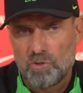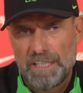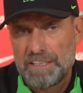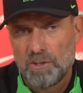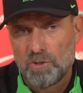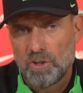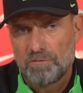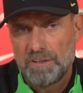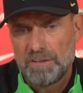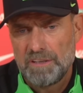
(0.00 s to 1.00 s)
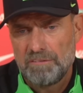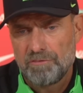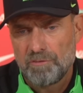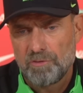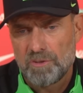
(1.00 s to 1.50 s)
already or not. We,
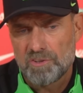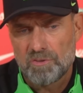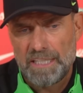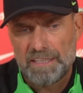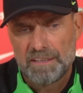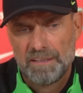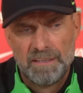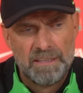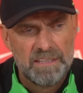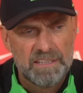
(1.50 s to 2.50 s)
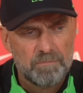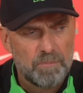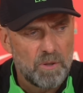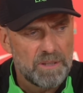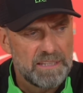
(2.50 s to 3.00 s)
for, for a striker, it's
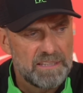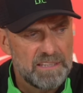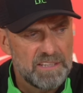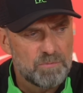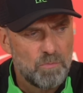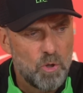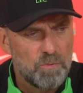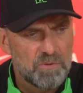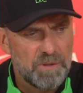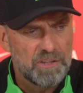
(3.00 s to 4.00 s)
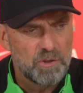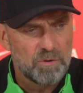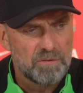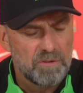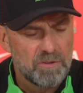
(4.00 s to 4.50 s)
important that in these moments where you
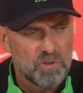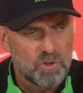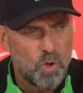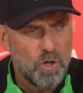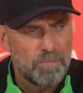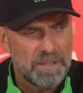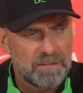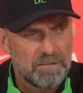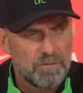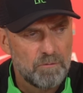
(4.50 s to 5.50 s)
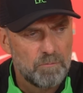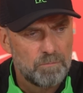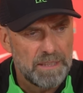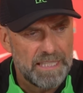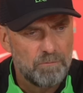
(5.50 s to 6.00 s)
don't score but
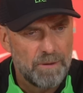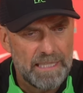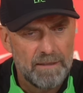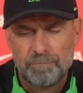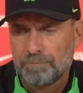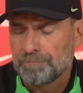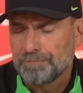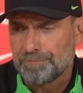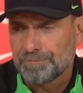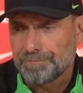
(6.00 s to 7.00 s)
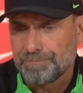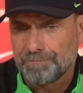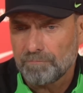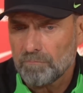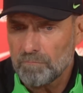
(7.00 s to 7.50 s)
play well,
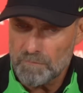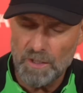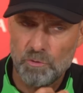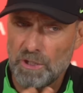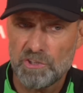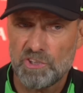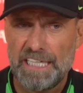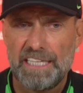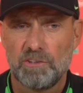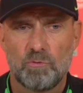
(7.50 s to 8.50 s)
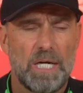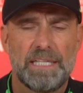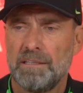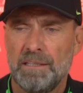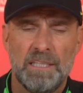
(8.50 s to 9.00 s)
you understand it
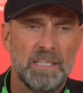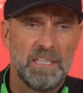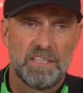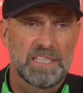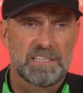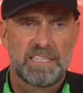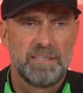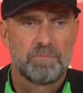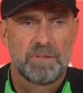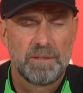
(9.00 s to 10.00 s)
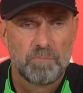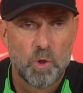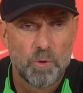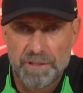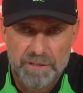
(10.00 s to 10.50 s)
right, and just keep keep
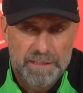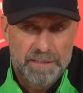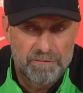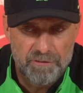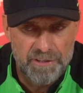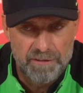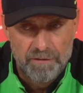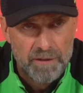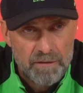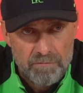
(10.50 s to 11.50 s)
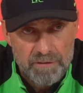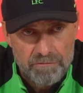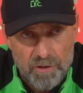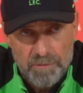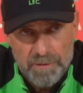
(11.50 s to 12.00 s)
going, and then everything will
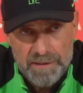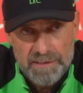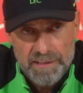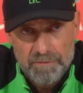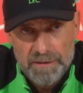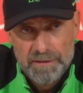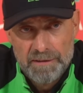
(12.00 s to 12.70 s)
fall in place anyway.